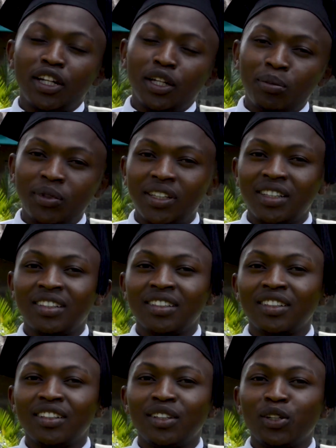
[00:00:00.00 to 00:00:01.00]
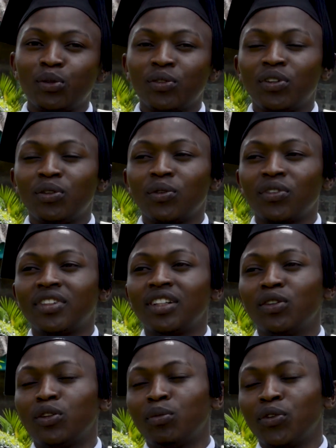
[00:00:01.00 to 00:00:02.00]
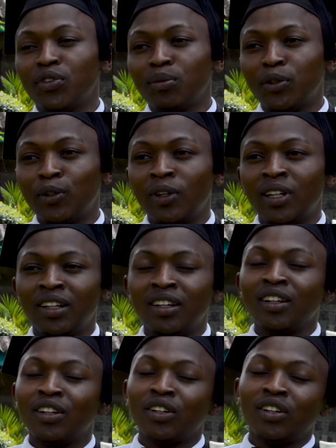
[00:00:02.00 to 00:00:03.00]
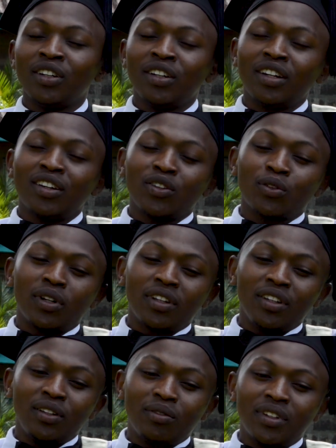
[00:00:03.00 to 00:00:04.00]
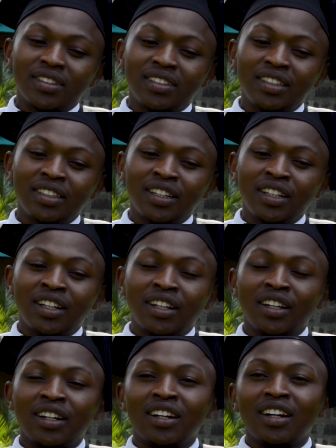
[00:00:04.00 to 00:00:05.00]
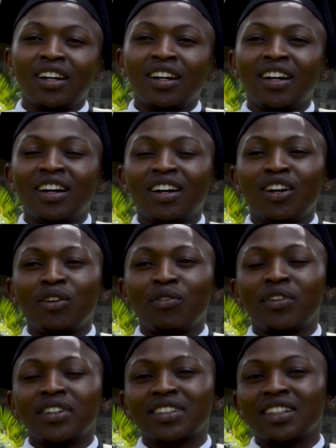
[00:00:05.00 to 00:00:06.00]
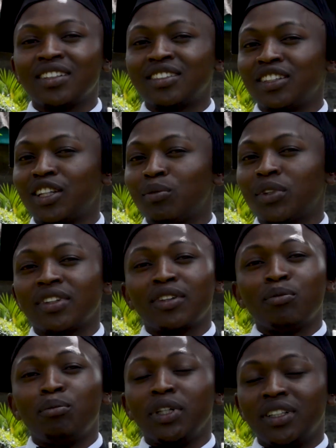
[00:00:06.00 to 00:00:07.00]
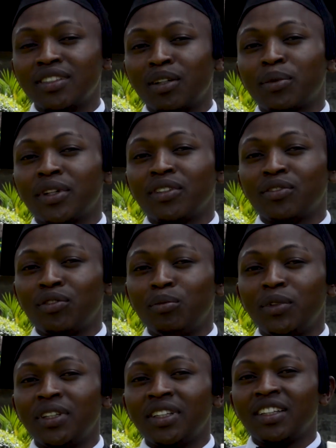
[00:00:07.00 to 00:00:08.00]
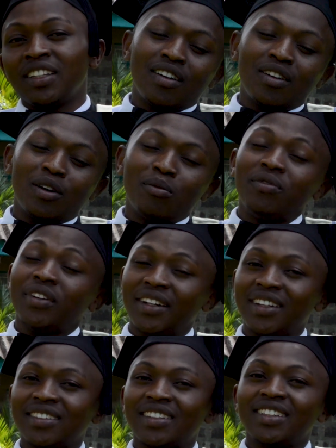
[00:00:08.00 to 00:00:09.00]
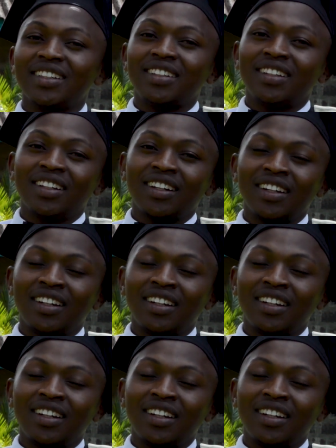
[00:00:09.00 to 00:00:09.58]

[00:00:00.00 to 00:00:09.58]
A plane. It was still not possible. So at the university, first class, it came as a big surprise for me. I'm very excited.